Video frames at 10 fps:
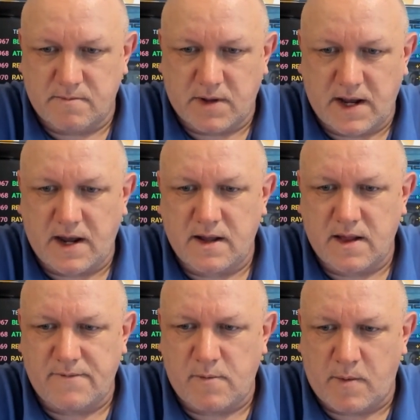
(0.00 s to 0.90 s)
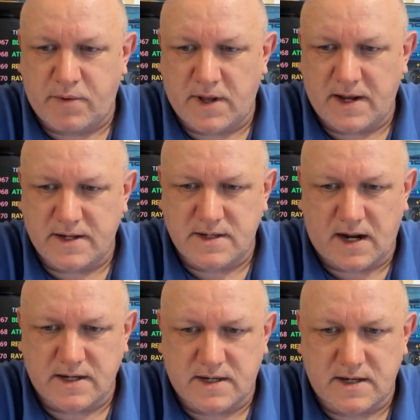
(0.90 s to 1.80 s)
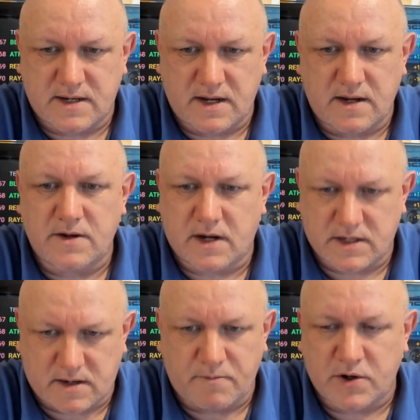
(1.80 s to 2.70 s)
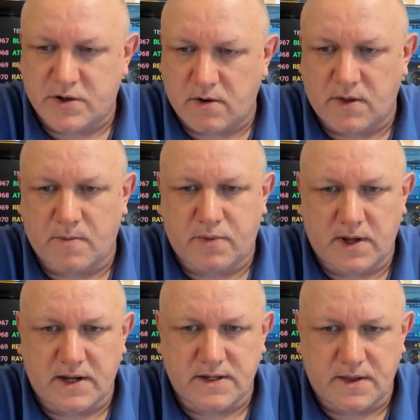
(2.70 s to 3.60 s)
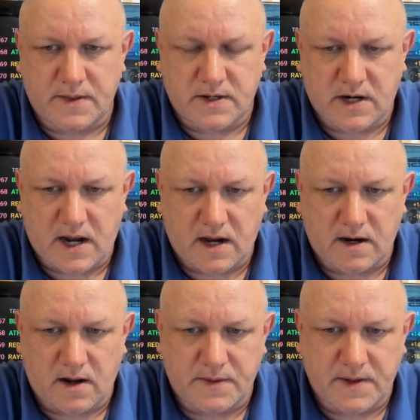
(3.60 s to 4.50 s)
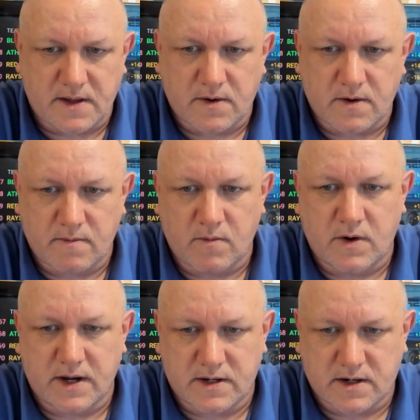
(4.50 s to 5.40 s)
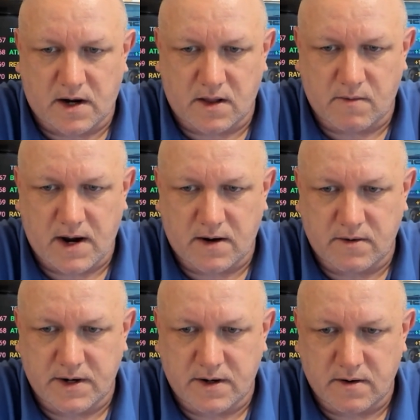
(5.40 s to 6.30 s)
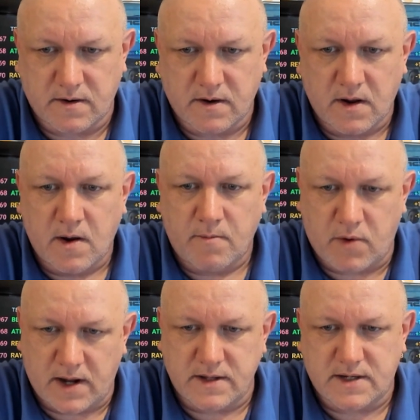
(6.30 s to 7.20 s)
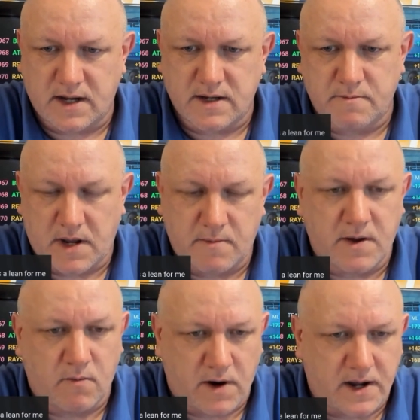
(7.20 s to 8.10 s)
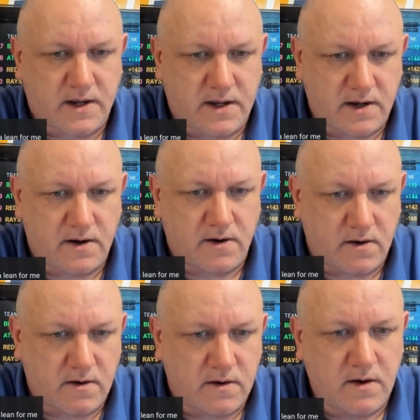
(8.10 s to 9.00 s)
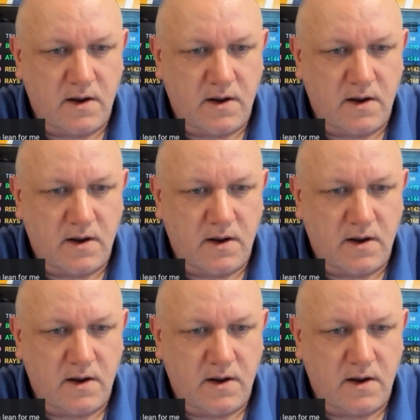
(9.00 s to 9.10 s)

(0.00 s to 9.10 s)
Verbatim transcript: play. Hey, lovable plays. Nice to see you. You guys can put your other plays in the chat on the other, and we'll get to Colorado here. Brent says maybe Wake here.